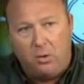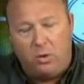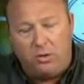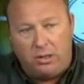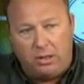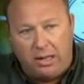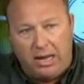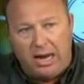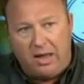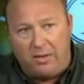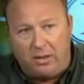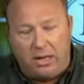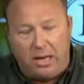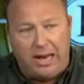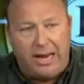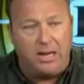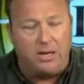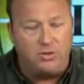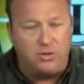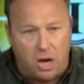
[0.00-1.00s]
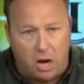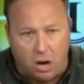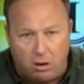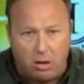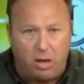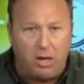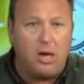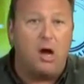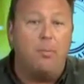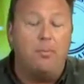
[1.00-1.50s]
with the lay of the land,
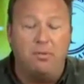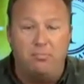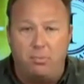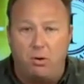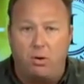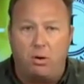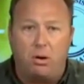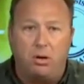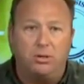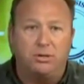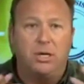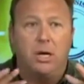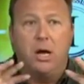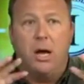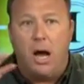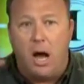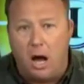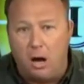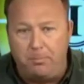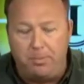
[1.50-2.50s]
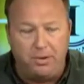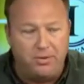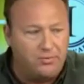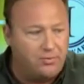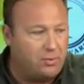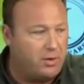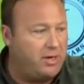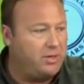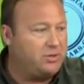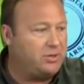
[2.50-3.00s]
totally open borders, open
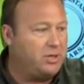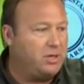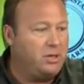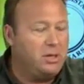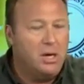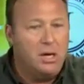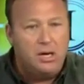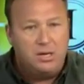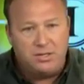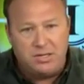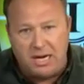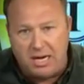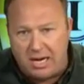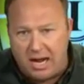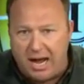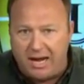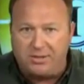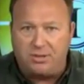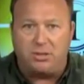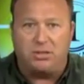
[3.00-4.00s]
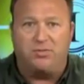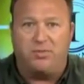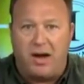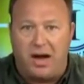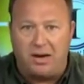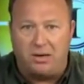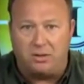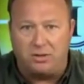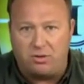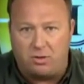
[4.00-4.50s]
treason, 10 ISIS
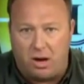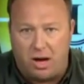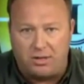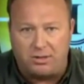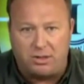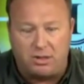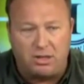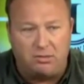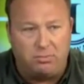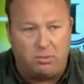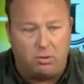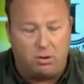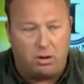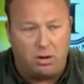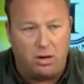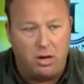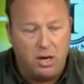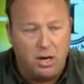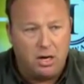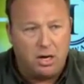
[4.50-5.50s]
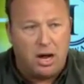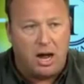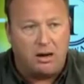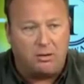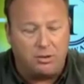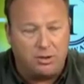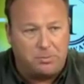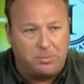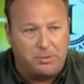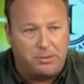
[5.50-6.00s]
fighters crossing the border.
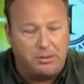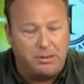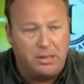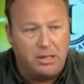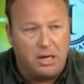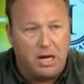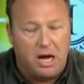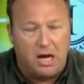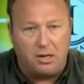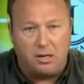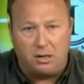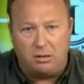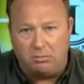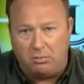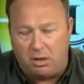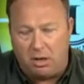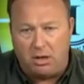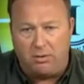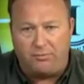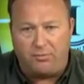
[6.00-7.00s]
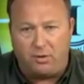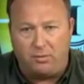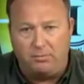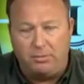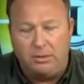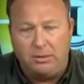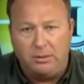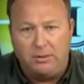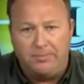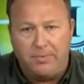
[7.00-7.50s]
Congressman Hunter learned from
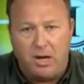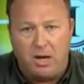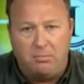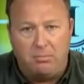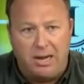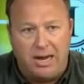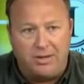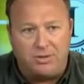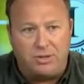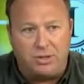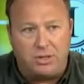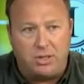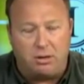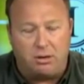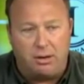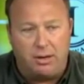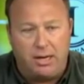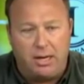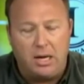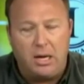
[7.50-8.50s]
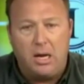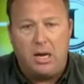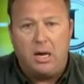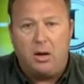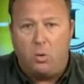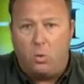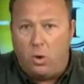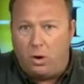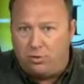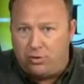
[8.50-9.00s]
Homeland Security.
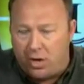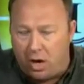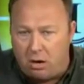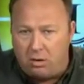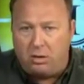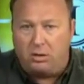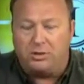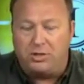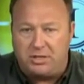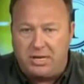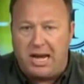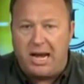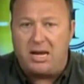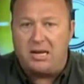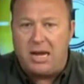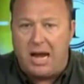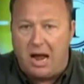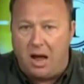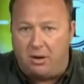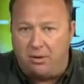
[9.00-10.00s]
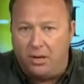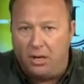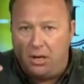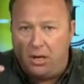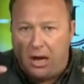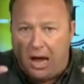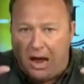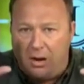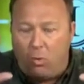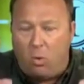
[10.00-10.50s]
Total stand down.
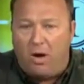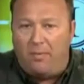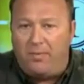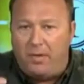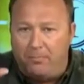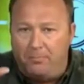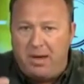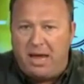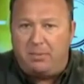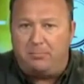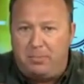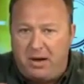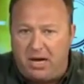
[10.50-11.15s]
I want the big